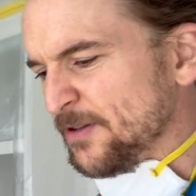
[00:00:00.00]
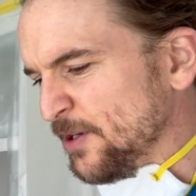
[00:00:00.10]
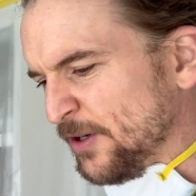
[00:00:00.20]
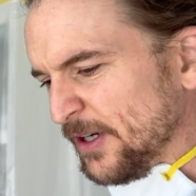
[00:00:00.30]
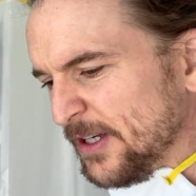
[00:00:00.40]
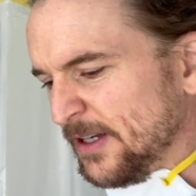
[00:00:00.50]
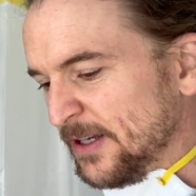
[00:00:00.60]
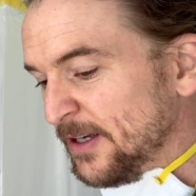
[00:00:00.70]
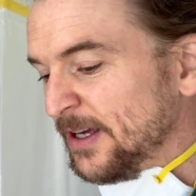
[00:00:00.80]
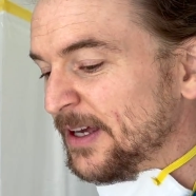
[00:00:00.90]
You could,
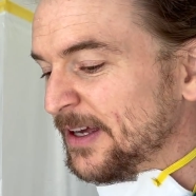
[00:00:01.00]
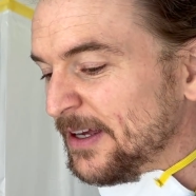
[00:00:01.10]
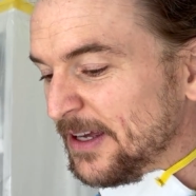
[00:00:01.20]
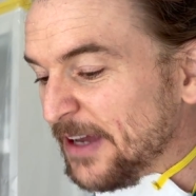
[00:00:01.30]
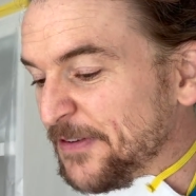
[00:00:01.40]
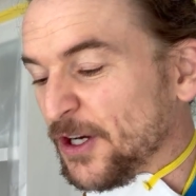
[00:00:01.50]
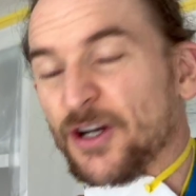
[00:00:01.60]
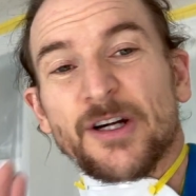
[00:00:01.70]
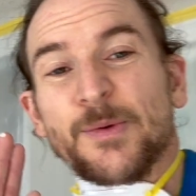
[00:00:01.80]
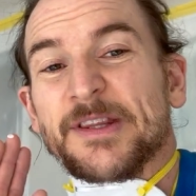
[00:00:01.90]
If you're
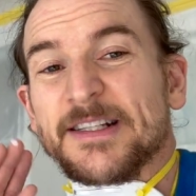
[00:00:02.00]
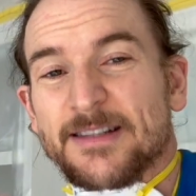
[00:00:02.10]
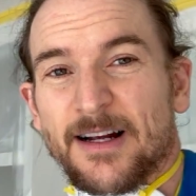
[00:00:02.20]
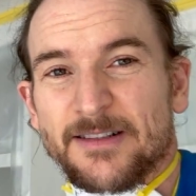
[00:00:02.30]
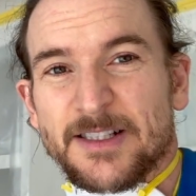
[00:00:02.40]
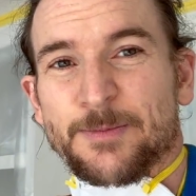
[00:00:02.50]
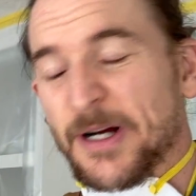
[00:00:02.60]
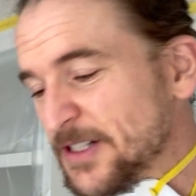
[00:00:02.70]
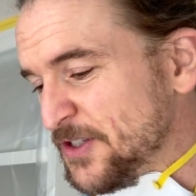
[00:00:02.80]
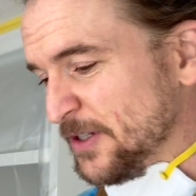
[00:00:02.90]
good with these airless
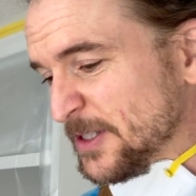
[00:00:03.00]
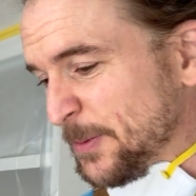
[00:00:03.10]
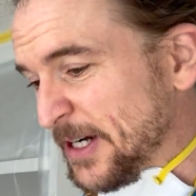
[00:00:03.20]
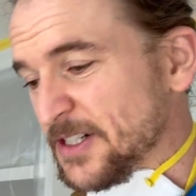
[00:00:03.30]
sprayers, you could spray your